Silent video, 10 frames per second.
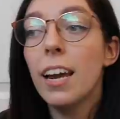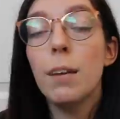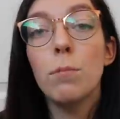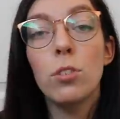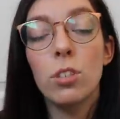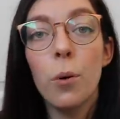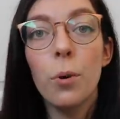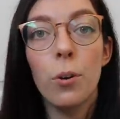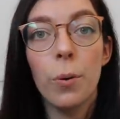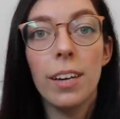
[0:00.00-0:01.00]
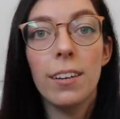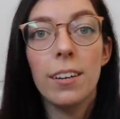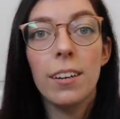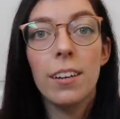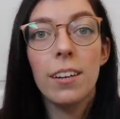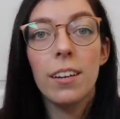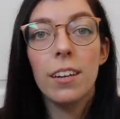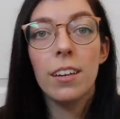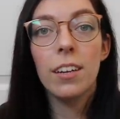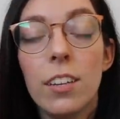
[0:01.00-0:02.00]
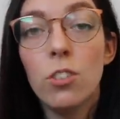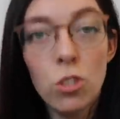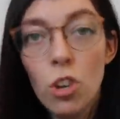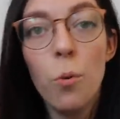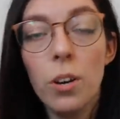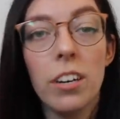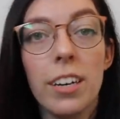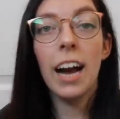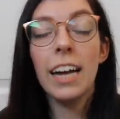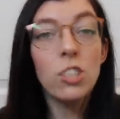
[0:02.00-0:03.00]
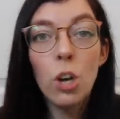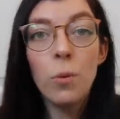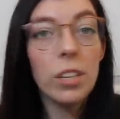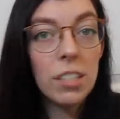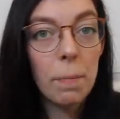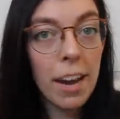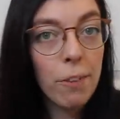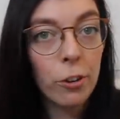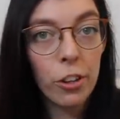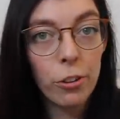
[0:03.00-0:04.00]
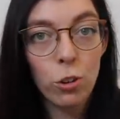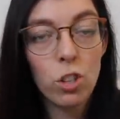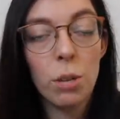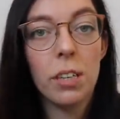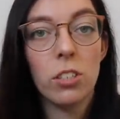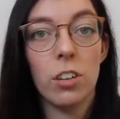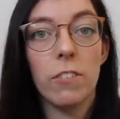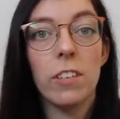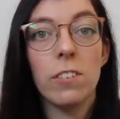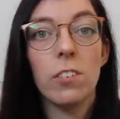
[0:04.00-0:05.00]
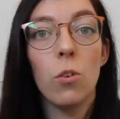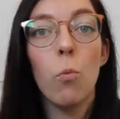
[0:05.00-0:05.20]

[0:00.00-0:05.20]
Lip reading: I'm so annoyed. It's so good. I don't need to pay for another streaming service.